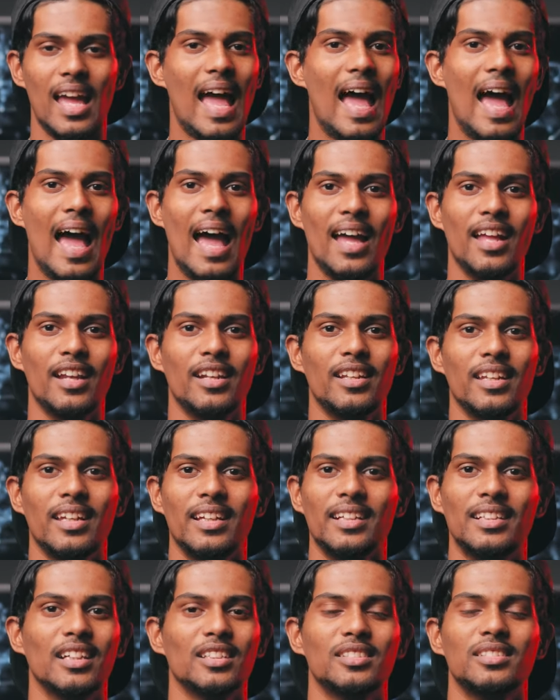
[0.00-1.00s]
and
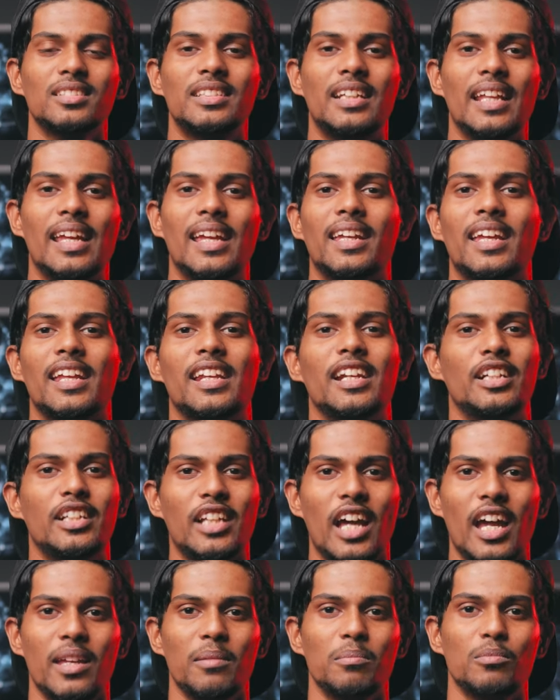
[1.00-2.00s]
it doesn't take any
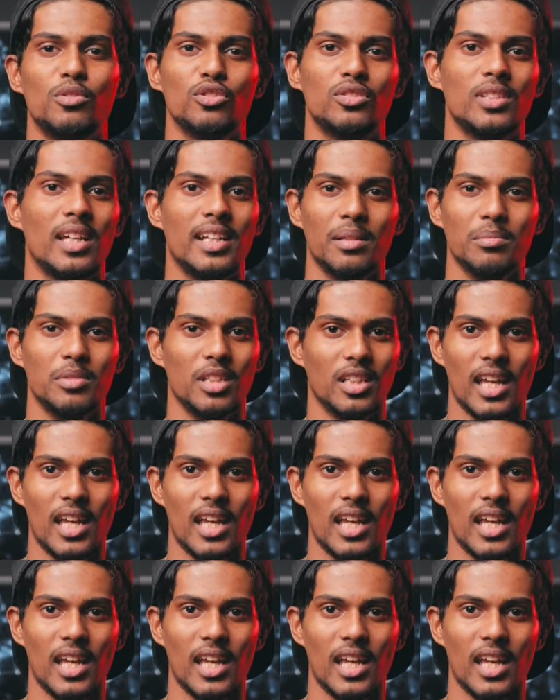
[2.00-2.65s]
time to set up the